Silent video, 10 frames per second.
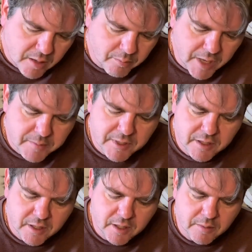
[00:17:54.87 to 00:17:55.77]

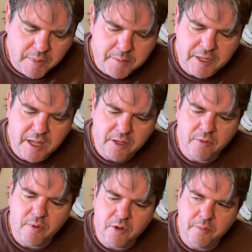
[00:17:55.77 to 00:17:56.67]
maybe down the road,